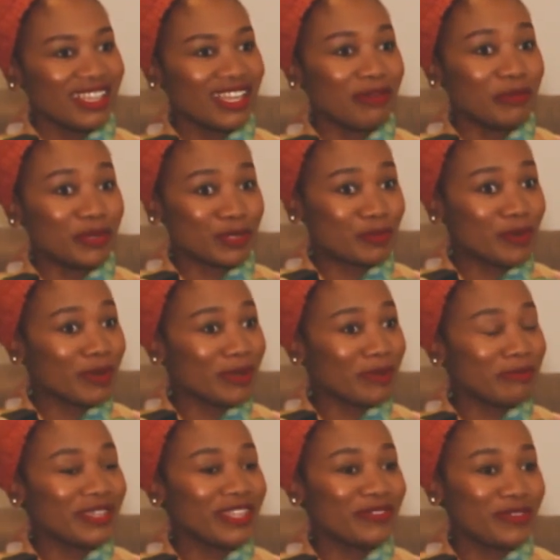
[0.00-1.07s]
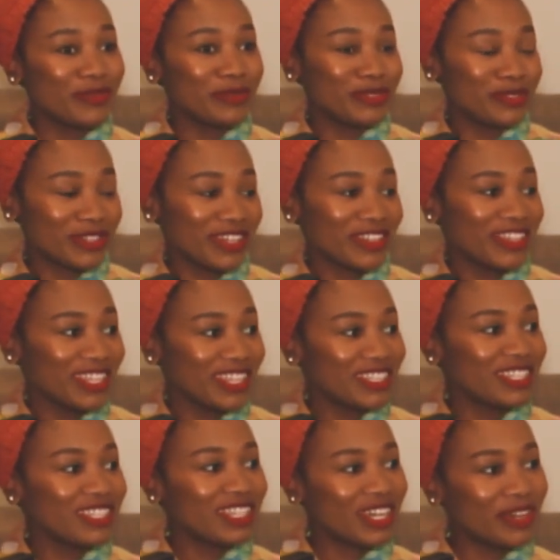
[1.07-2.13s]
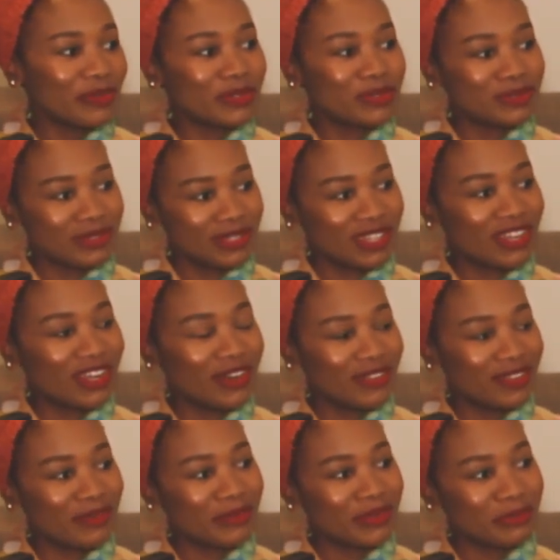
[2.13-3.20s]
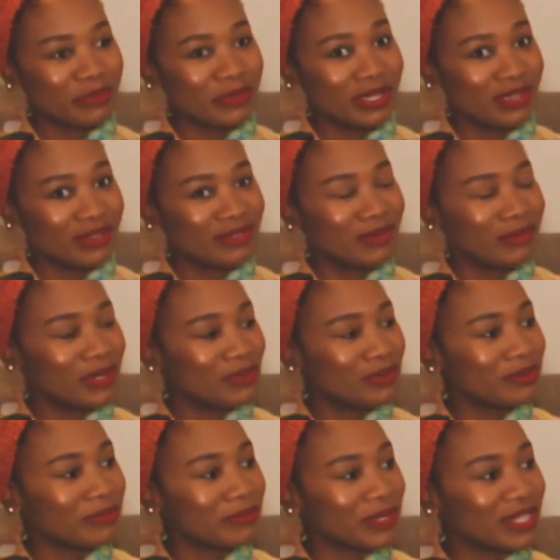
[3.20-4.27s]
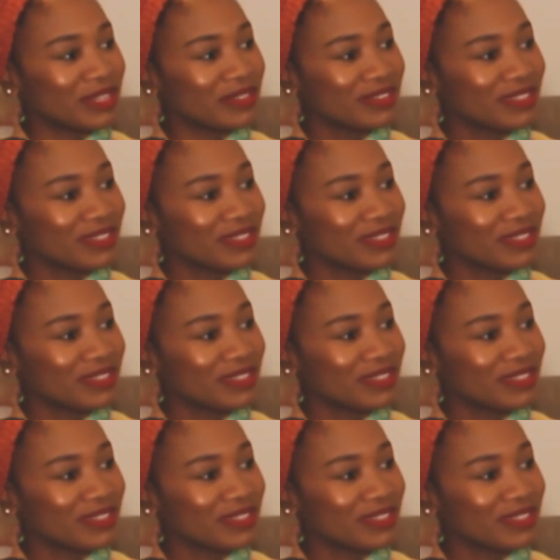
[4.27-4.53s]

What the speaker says: Yeah, most probably if you were to calculate it now, it was a car that would be about 2 mil.